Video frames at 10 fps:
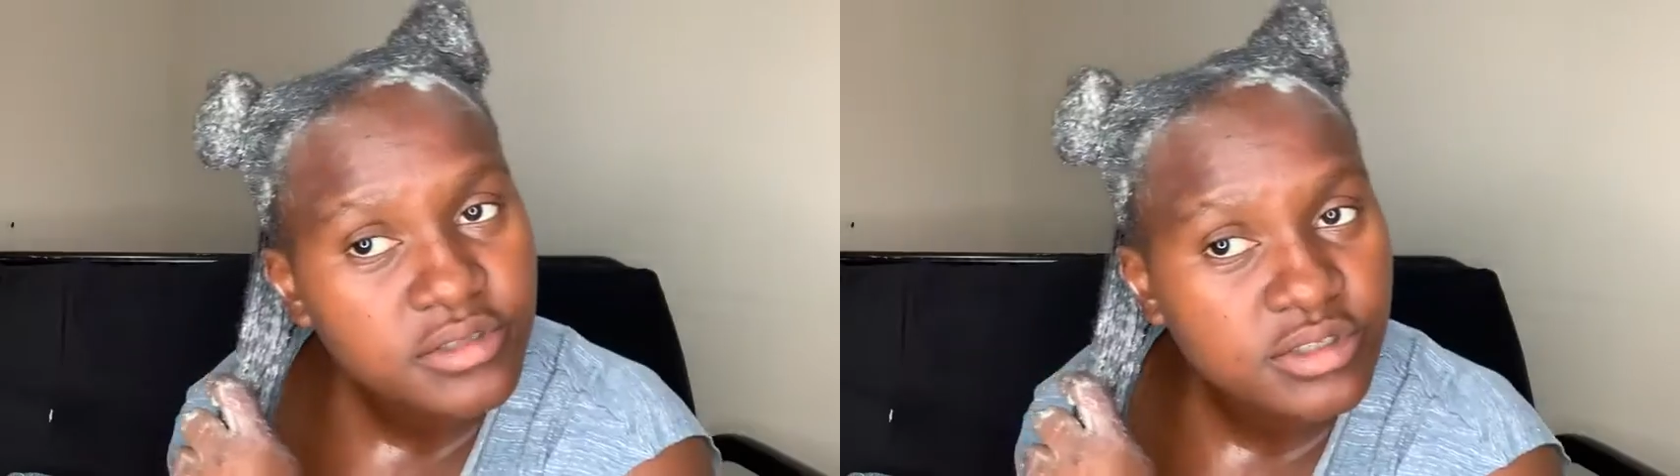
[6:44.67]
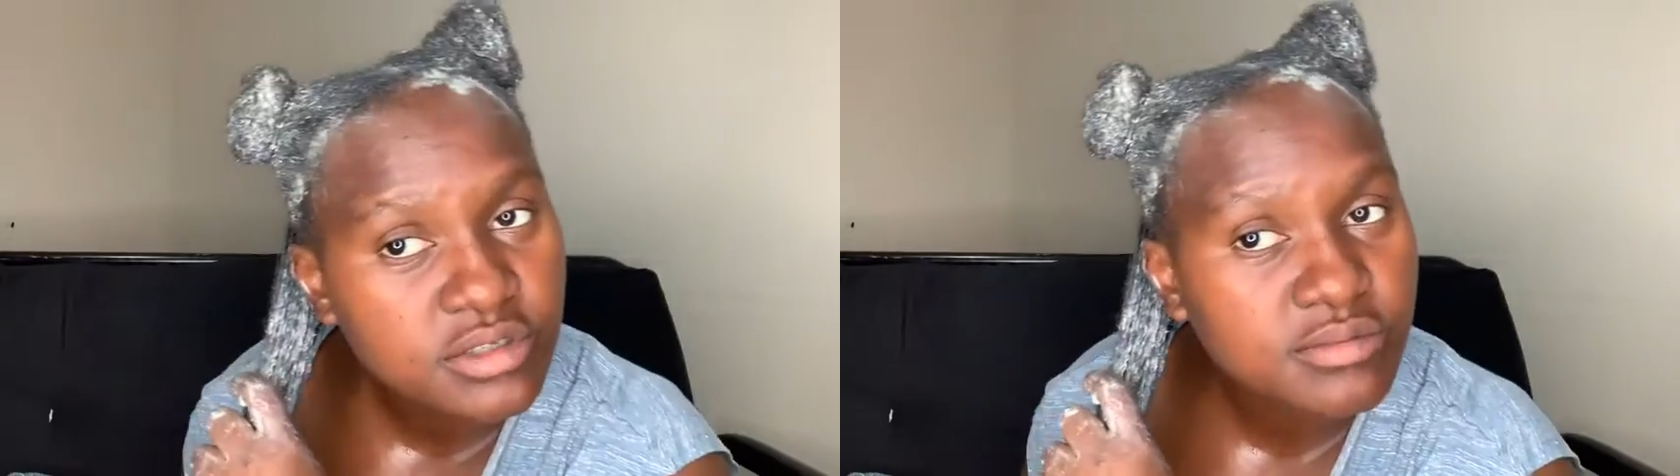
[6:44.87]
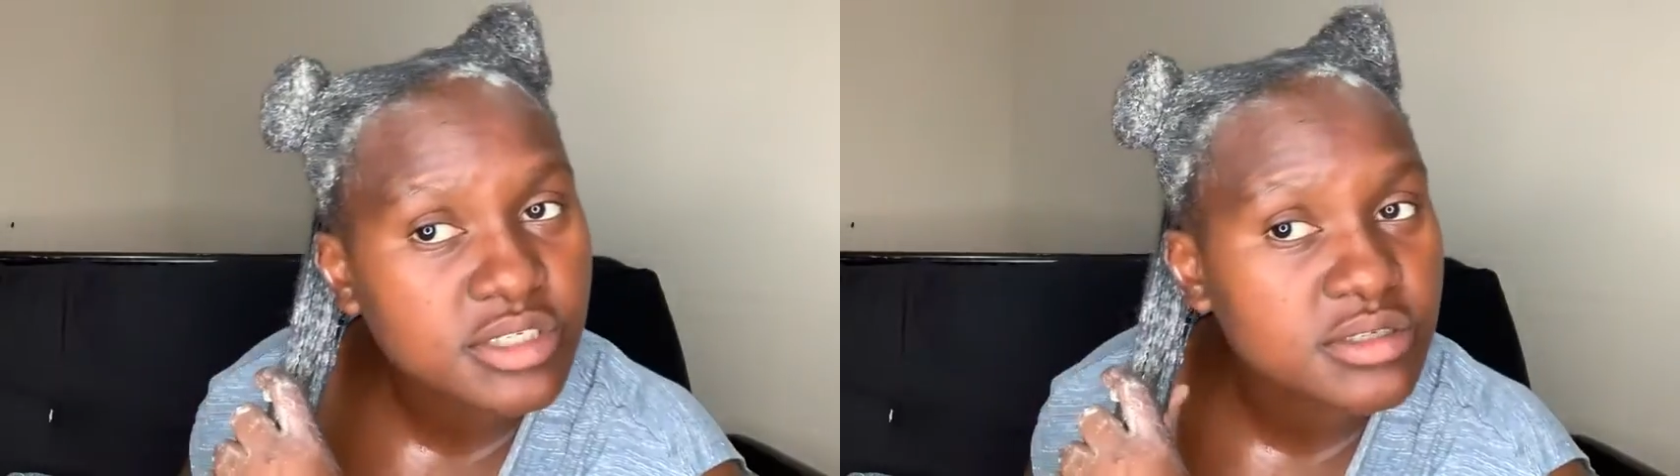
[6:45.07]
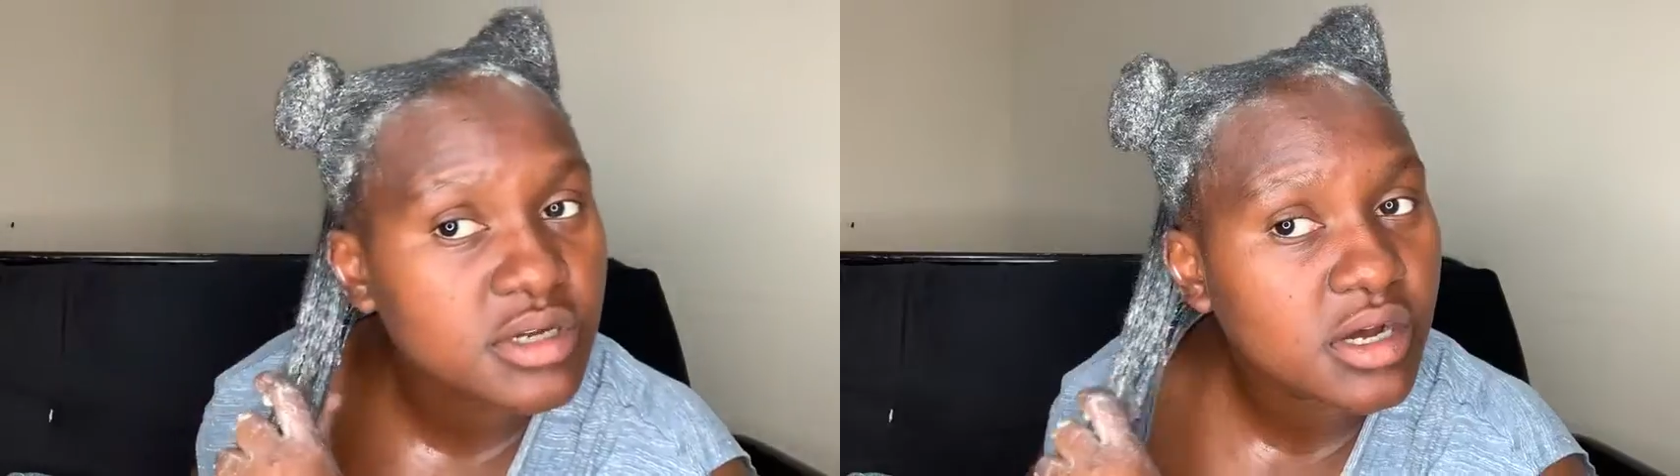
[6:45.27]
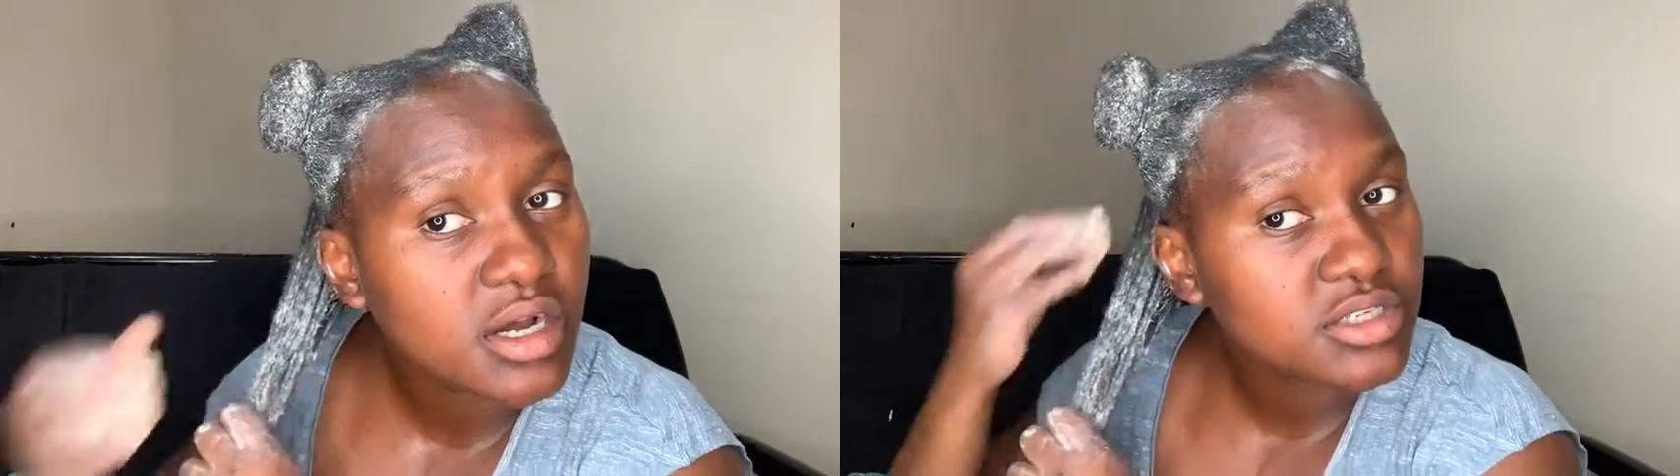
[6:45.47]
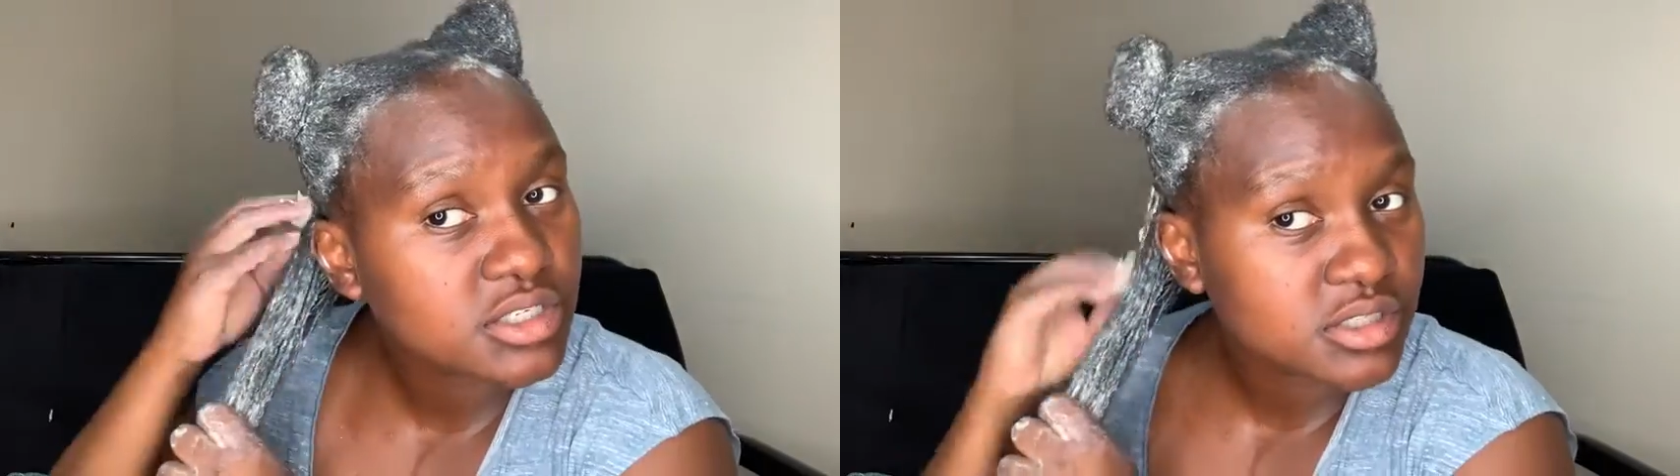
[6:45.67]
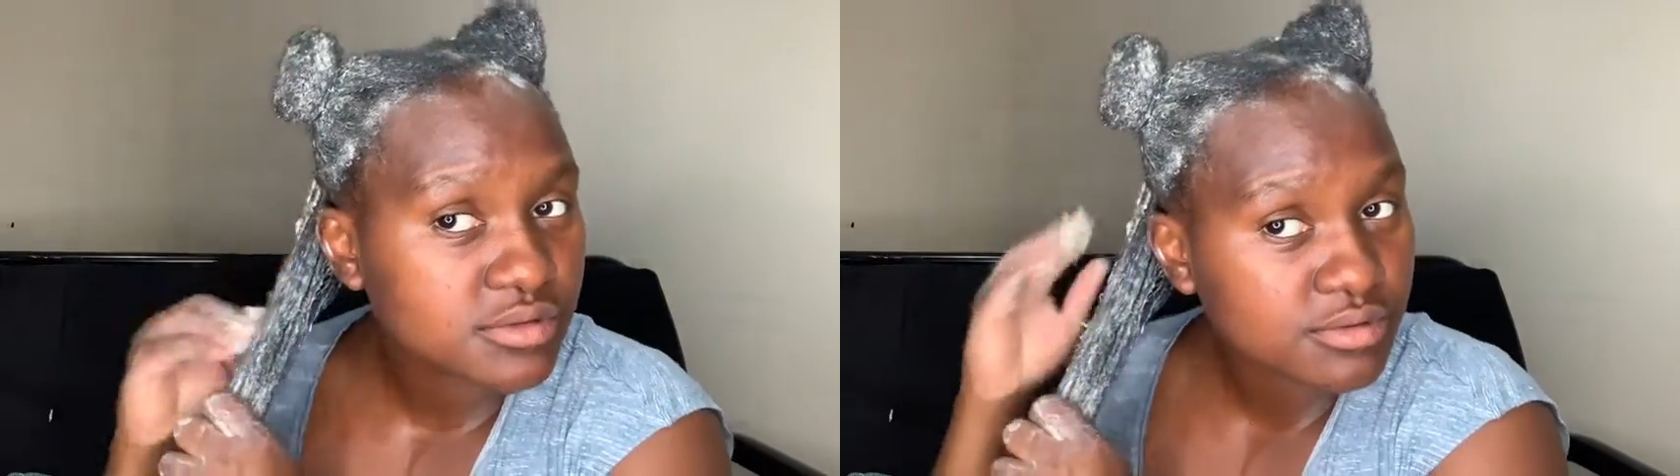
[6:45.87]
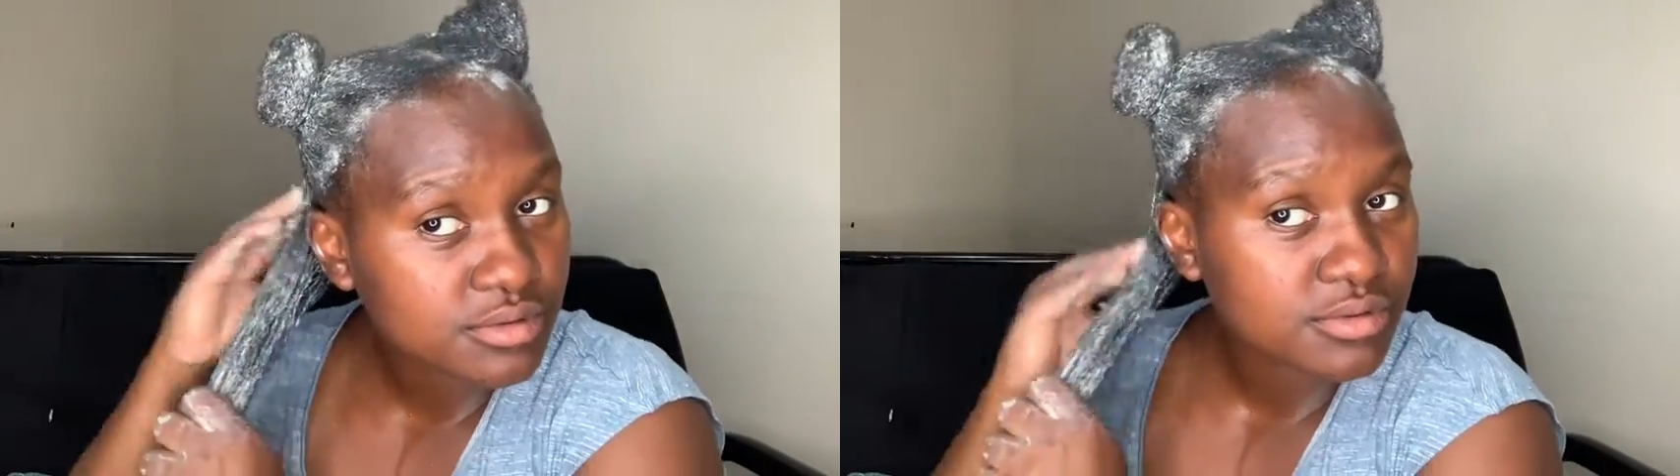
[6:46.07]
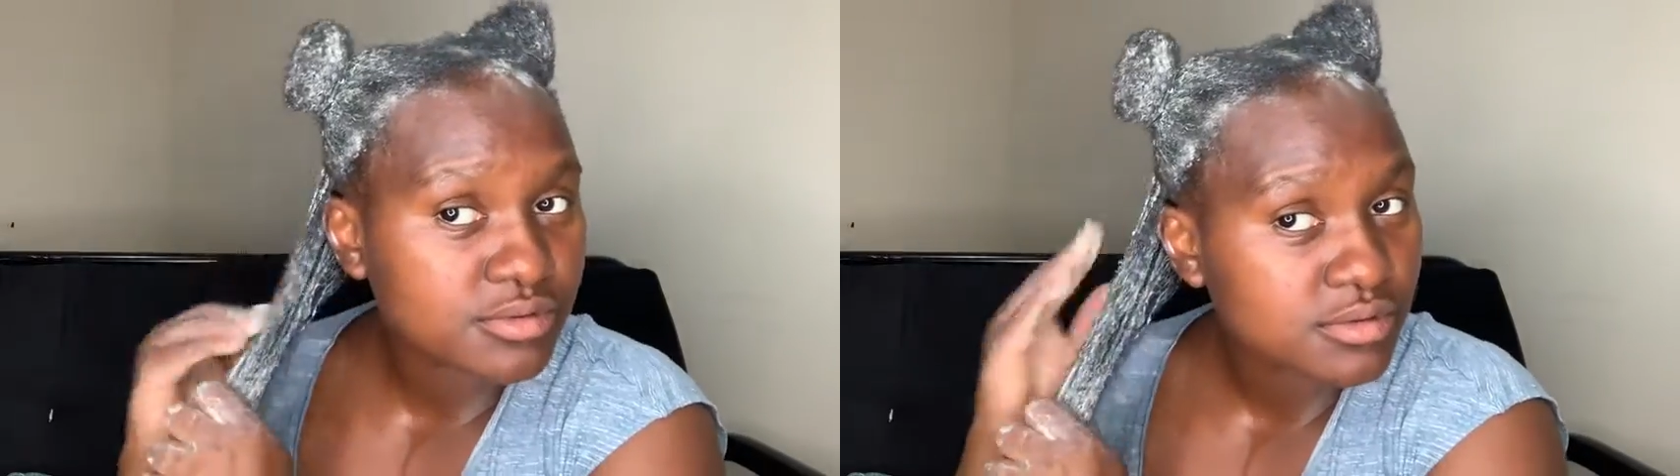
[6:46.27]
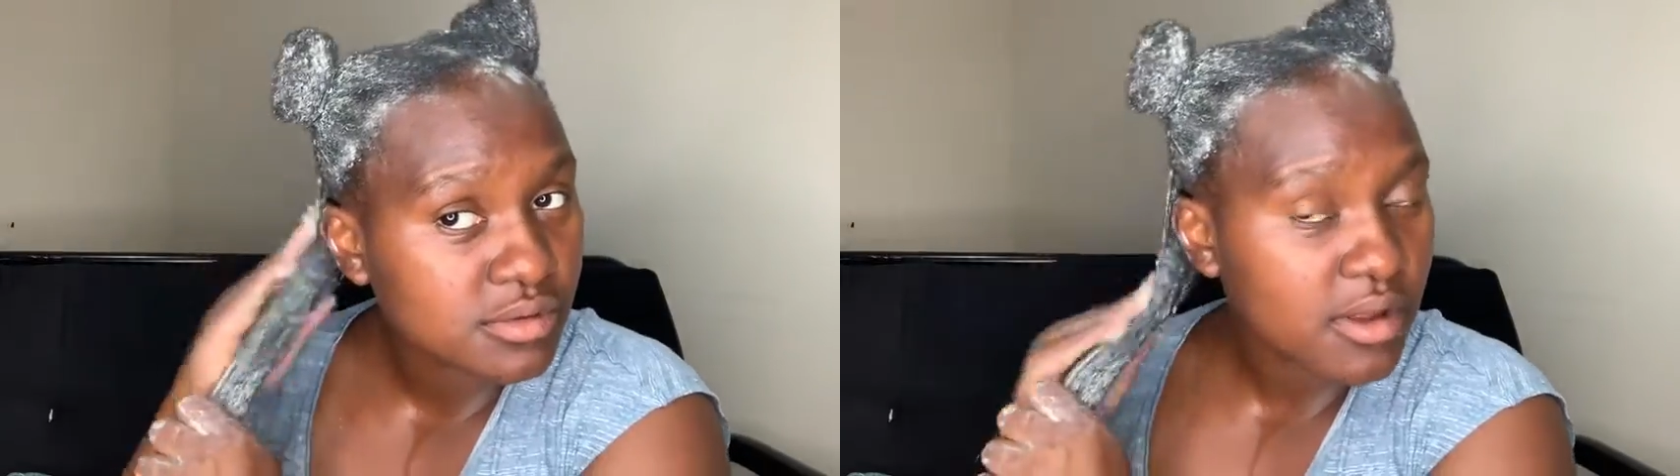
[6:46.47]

Just massage it through.